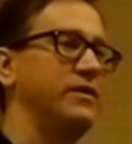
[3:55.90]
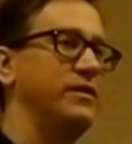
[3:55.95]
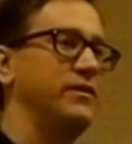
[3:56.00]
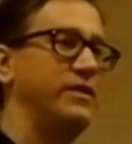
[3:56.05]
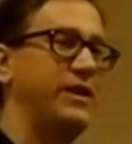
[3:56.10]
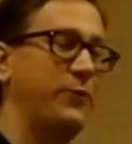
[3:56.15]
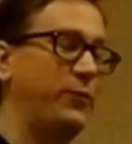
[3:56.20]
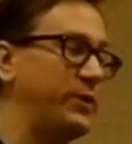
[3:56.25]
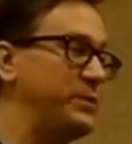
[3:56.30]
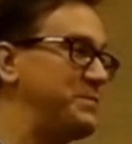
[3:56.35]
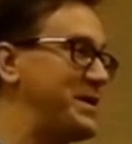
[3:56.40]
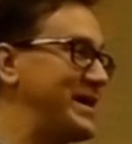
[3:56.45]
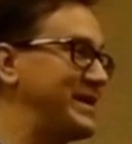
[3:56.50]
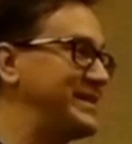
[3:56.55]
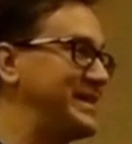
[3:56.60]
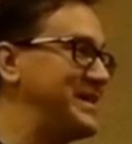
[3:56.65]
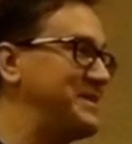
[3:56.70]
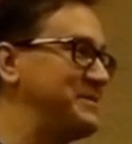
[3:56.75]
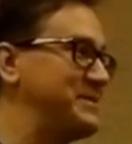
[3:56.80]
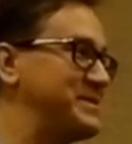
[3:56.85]
they wouldn't back
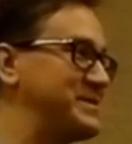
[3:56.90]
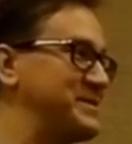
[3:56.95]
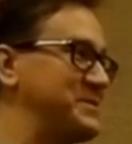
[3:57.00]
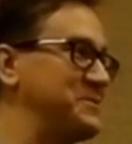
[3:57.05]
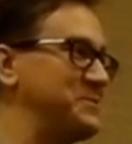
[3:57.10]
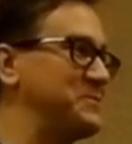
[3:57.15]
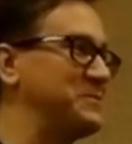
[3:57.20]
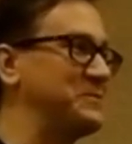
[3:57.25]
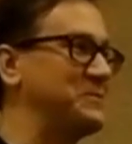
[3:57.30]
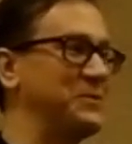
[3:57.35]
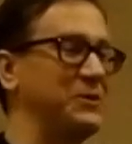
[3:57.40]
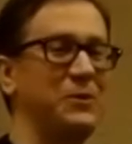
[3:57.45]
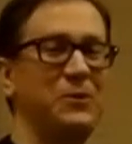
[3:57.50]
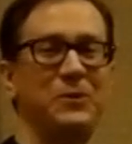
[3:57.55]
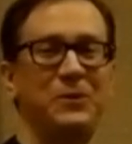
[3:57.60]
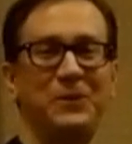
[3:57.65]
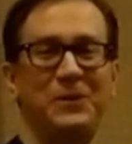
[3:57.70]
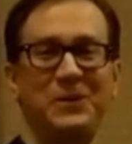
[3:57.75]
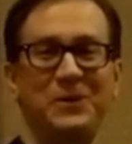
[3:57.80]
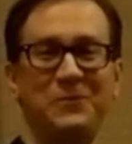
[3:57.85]
down, so we're
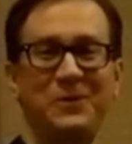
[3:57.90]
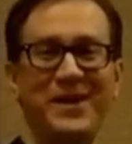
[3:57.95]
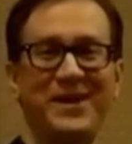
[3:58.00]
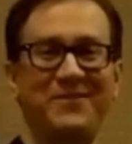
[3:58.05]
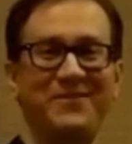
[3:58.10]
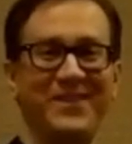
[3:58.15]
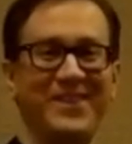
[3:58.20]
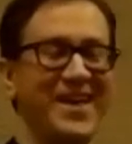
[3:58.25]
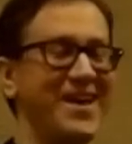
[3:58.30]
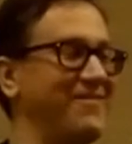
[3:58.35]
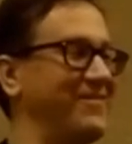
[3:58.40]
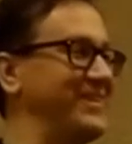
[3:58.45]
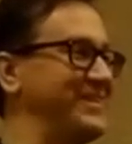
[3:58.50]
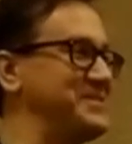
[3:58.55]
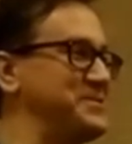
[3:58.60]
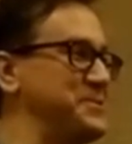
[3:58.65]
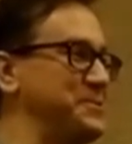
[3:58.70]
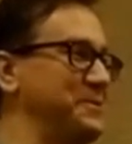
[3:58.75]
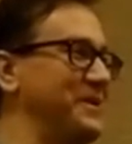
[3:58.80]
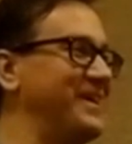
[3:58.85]
going all the way with that
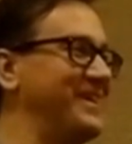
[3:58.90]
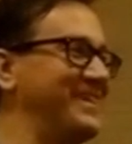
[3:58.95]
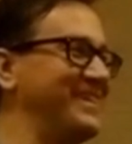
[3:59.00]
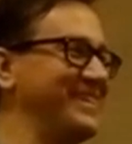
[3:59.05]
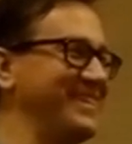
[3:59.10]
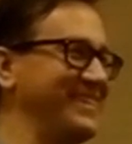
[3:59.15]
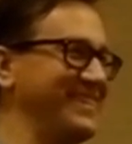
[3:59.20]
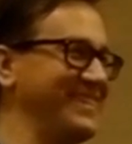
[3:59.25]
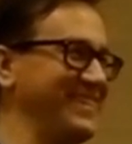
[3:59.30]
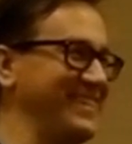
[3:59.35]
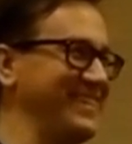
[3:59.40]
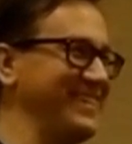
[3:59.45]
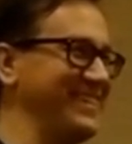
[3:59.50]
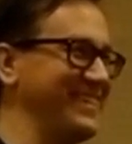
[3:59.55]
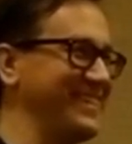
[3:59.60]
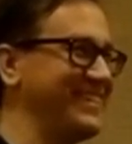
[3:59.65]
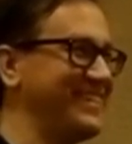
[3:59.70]
one, too.